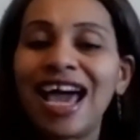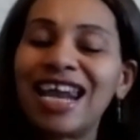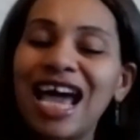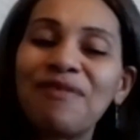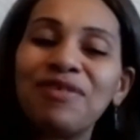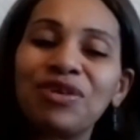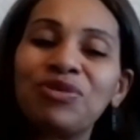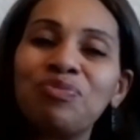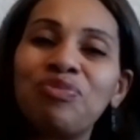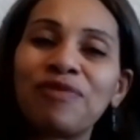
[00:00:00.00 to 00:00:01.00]
And having a
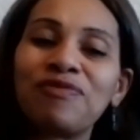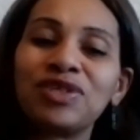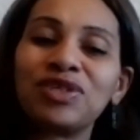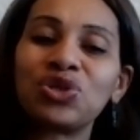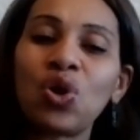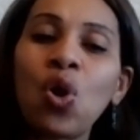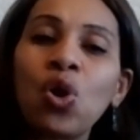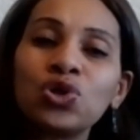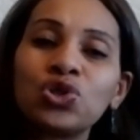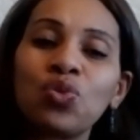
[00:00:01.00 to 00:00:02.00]
good breakfast is
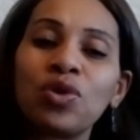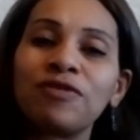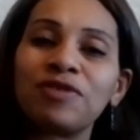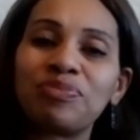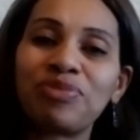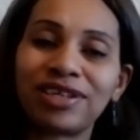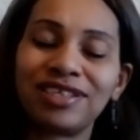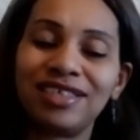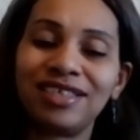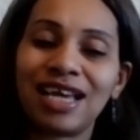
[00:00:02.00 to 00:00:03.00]
also one of the
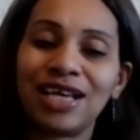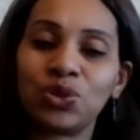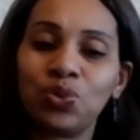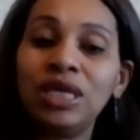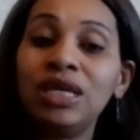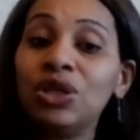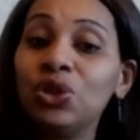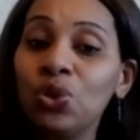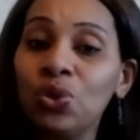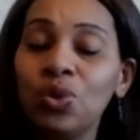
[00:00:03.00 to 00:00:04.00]
practices, as we
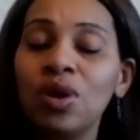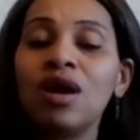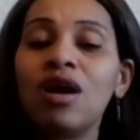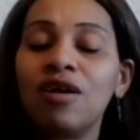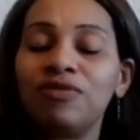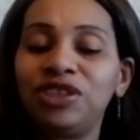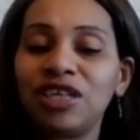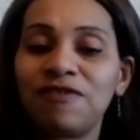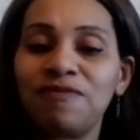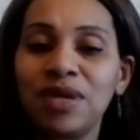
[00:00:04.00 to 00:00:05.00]
know, of
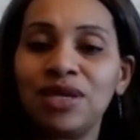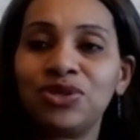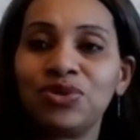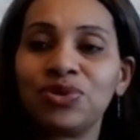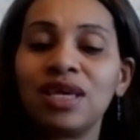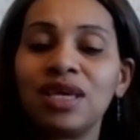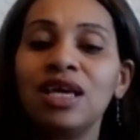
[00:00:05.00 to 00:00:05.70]
Jeff Bezos.